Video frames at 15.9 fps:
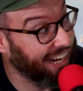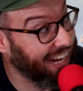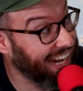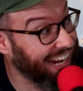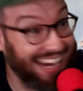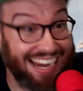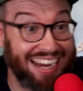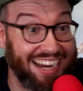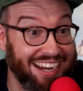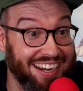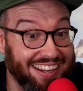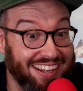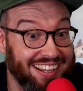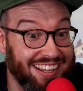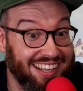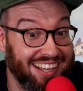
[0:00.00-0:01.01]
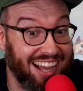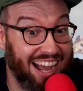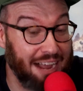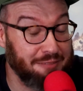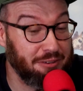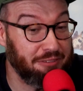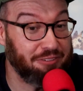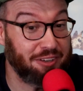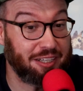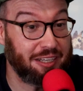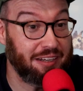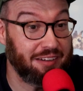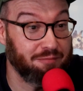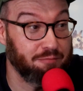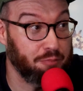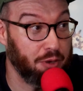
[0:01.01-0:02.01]
hey, I'm
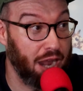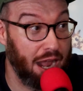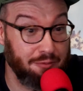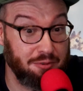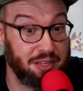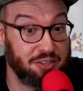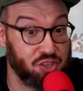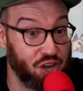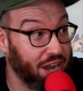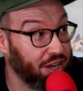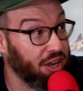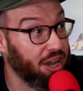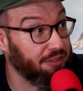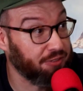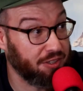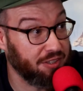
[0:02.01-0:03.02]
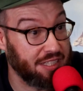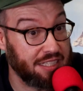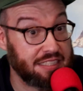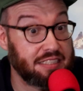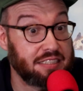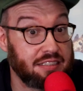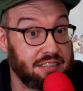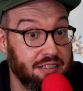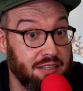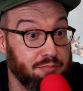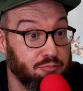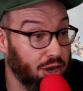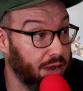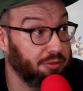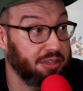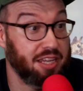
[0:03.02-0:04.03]
going to jack off to this.
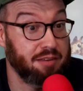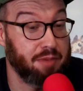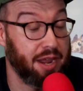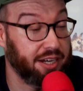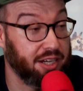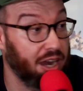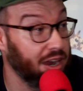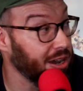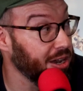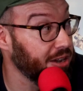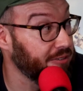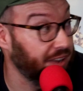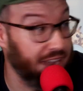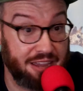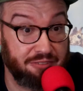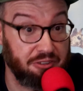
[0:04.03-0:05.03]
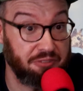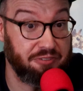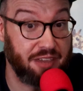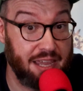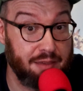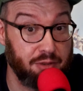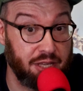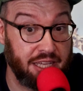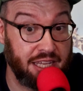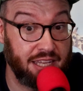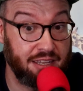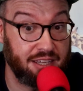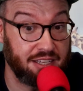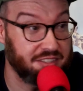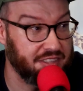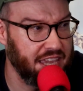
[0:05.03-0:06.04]
Probably in my car if I have a family,
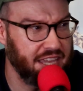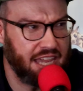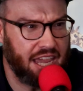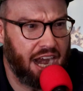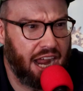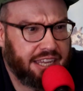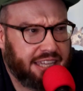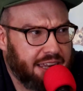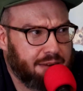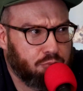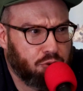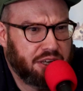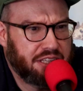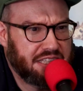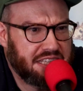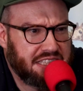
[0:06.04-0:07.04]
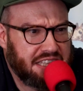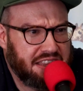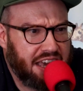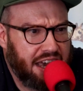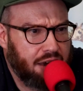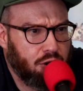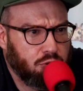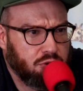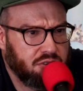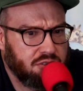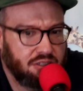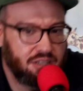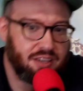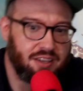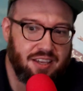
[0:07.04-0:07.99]
because I can't bring this in the house.